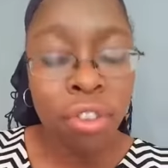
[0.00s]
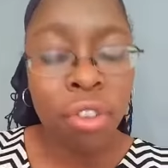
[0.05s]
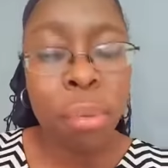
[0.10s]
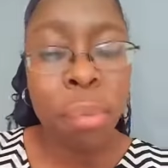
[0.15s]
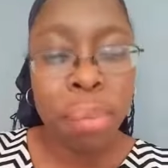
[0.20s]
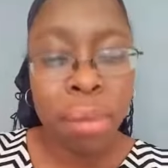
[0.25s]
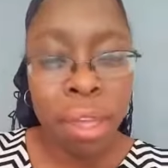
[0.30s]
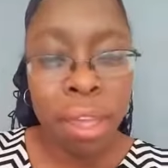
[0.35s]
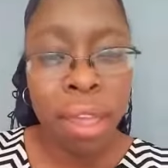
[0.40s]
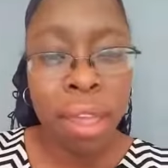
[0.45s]

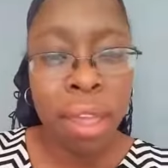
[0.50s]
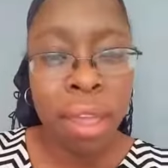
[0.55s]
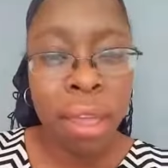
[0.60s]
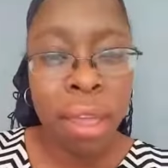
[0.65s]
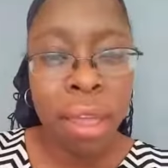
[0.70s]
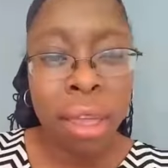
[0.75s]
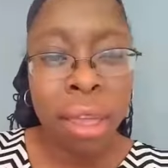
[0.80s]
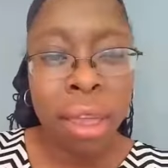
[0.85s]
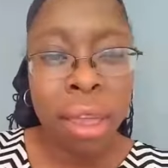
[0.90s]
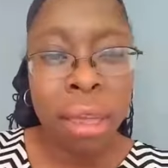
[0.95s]
to
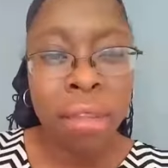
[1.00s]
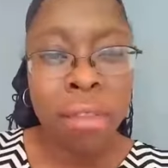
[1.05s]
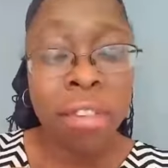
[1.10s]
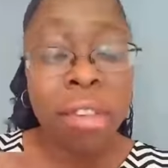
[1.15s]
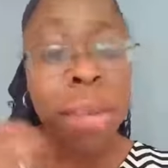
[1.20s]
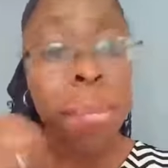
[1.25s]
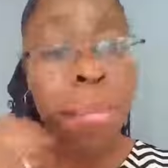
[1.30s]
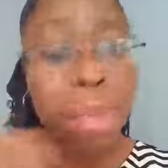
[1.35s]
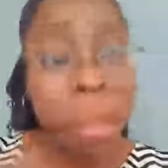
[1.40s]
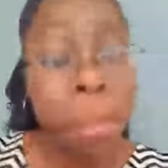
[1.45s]
be
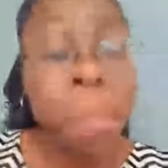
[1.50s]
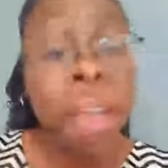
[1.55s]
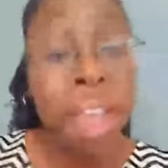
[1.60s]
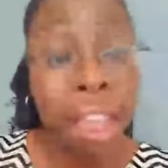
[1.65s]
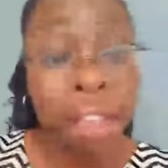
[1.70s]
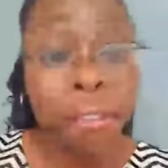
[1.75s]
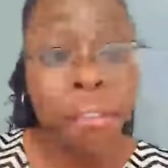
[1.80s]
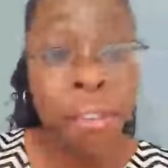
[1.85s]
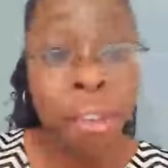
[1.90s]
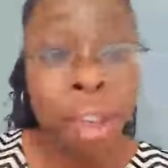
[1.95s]
to be
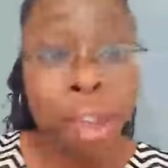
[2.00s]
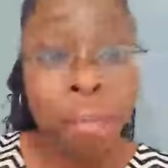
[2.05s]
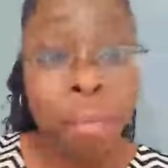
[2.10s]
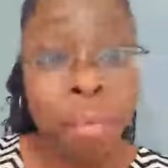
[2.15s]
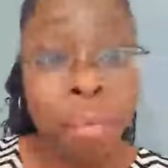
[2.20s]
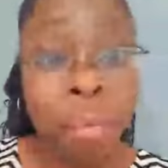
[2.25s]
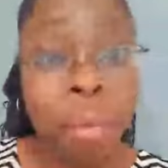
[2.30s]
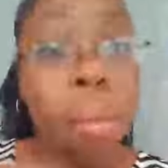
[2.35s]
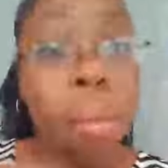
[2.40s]
pain free